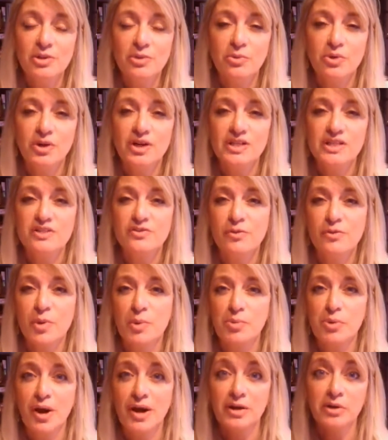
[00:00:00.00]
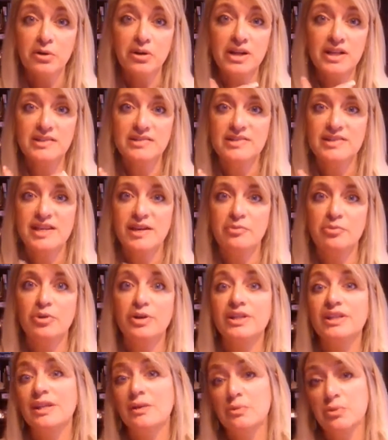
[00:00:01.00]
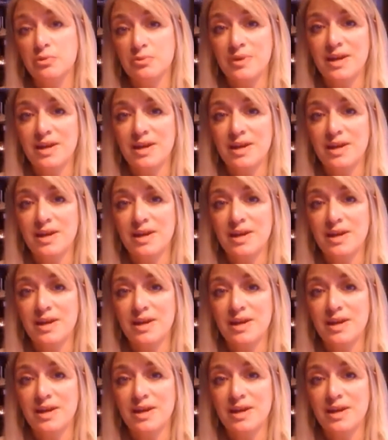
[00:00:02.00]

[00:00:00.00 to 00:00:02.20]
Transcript: the ones from a priority standpoint that will